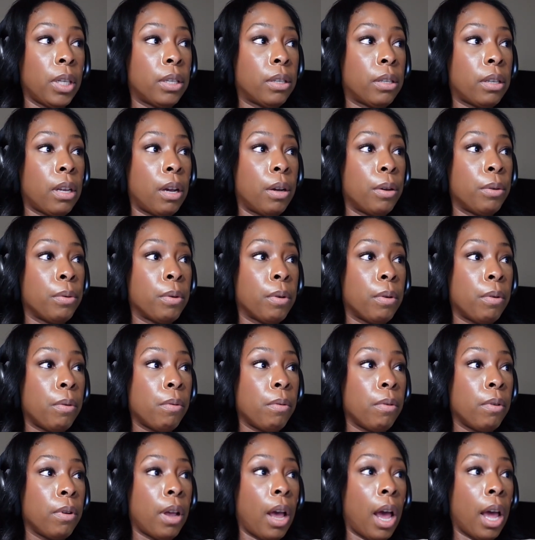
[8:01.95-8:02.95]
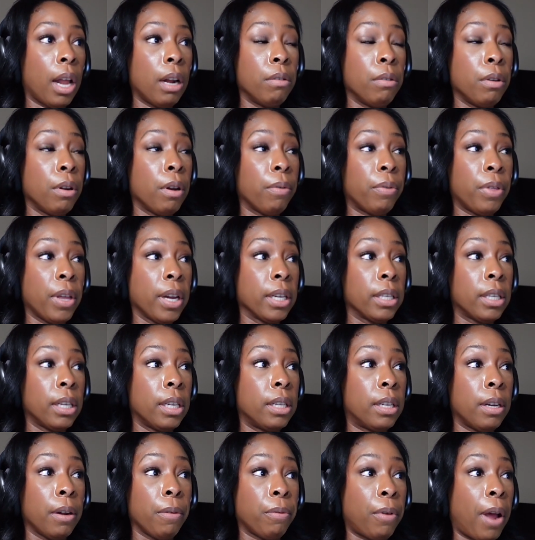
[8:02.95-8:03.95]
So I don't know if there's
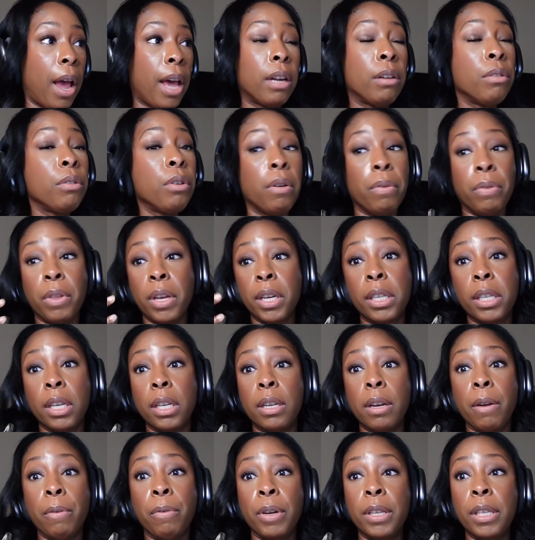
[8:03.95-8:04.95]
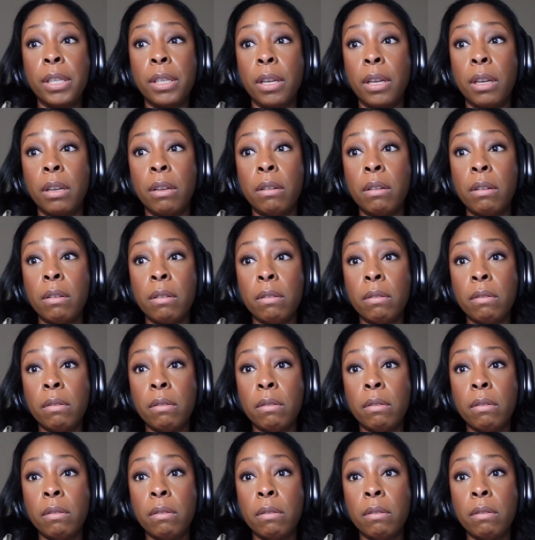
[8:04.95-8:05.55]
a diff, I don't know if a difference in